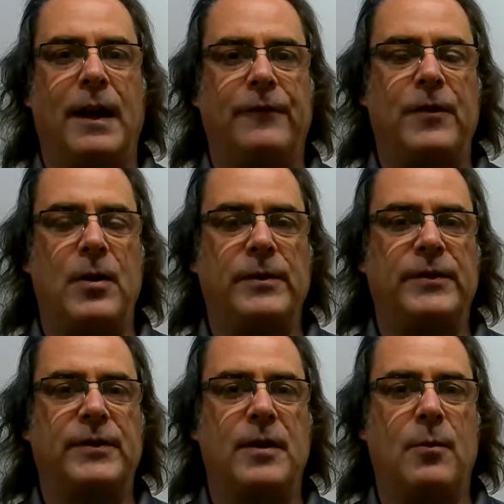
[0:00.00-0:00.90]

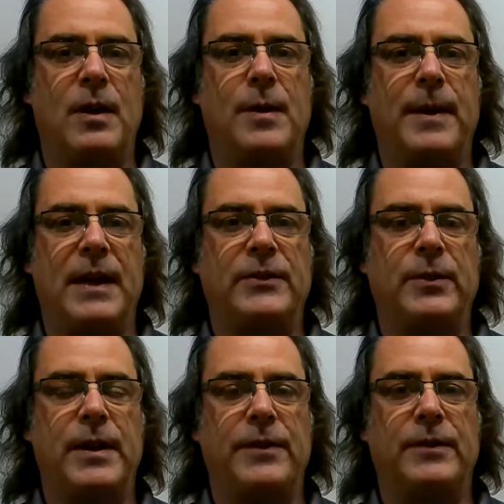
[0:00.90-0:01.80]
folks, welcome back to
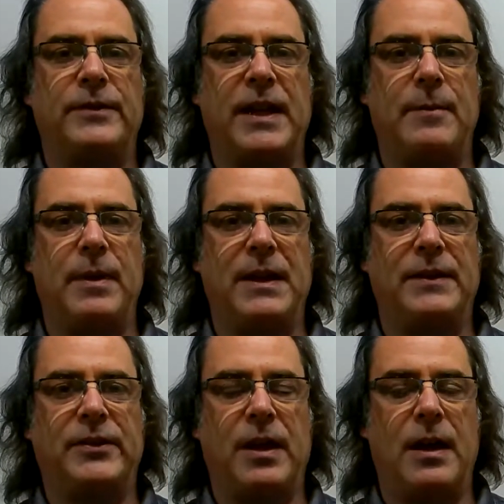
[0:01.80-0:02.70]
another
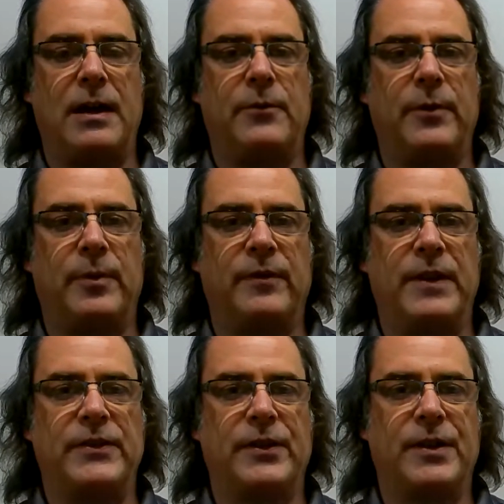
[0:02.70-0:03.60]
10-minute talk with
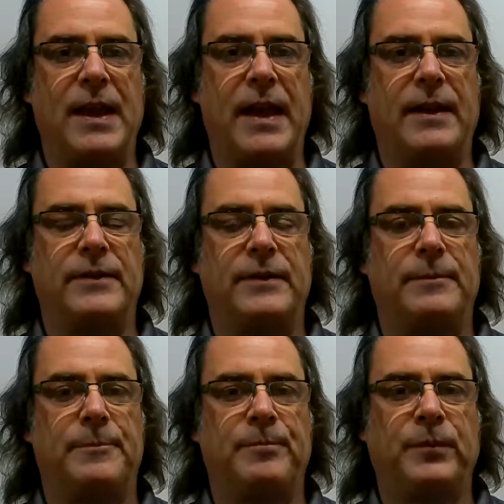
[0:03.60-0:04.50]
Professor Gallant.
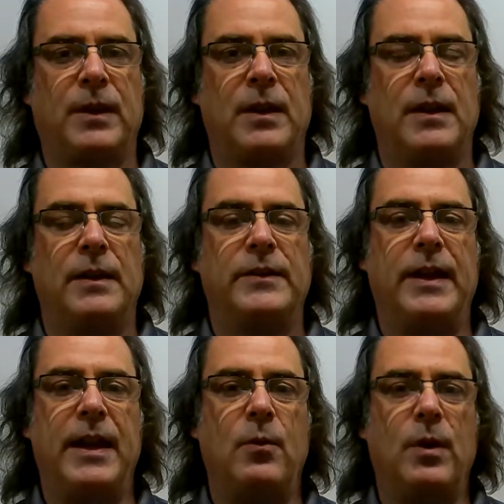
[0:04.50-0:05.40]

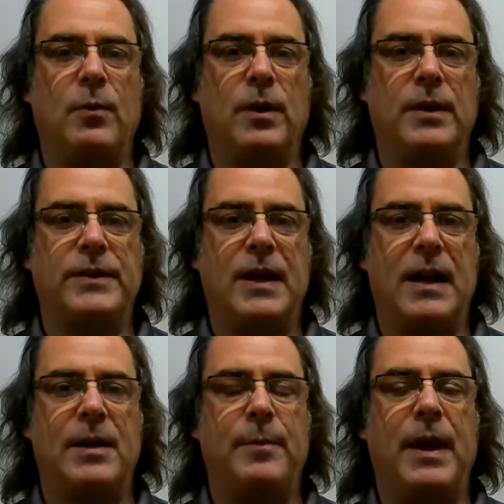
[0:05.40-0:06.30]
Today what we're going to
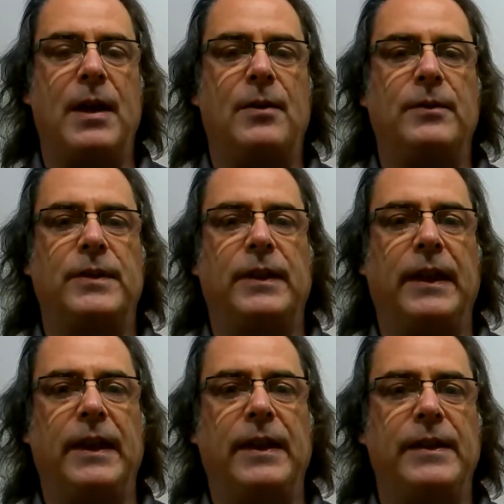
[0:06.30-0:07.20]
talk about
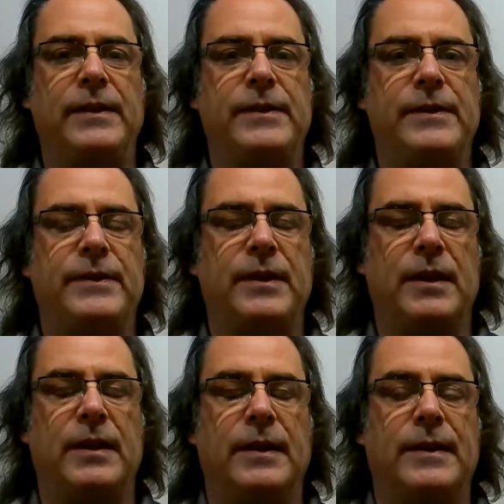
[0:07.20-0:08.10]
is
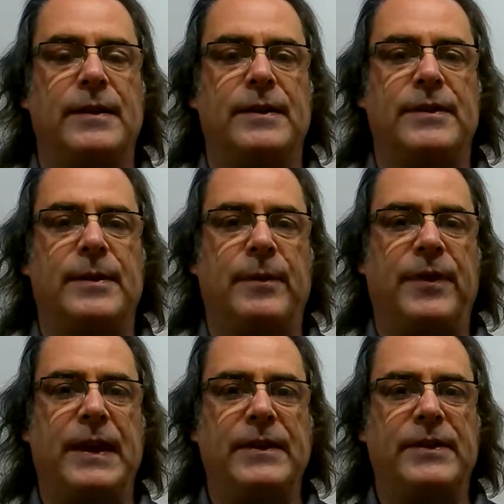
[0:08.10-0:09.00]
some
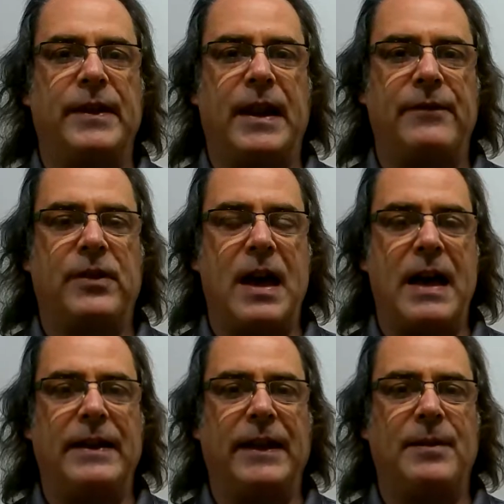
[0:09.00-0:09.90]
things that I've
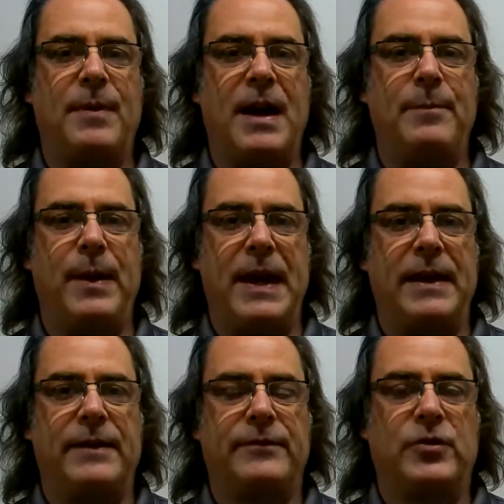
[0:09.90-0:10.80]
got in my
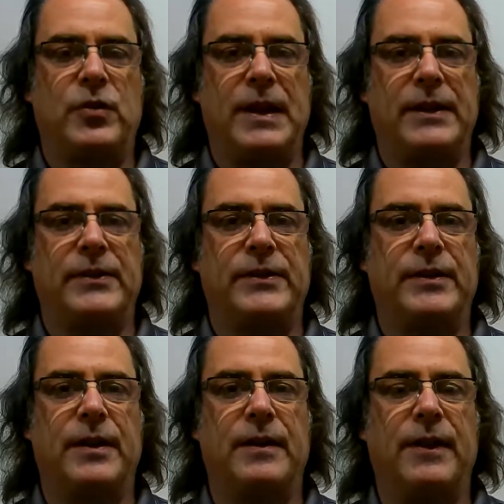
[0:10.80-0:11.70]
bag of
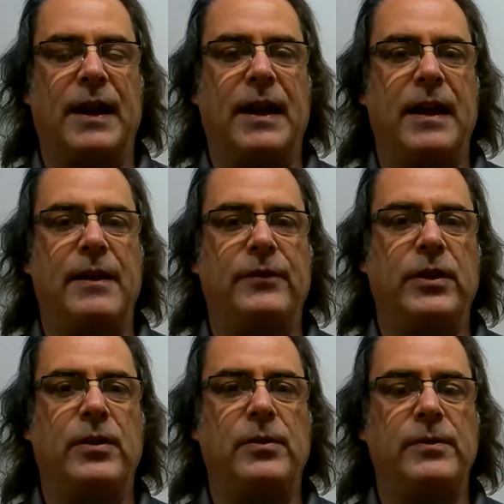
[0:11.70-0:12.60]
tricks that I have
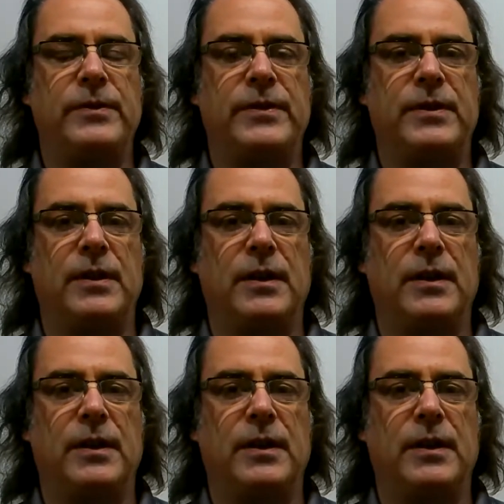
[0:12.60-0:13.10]
used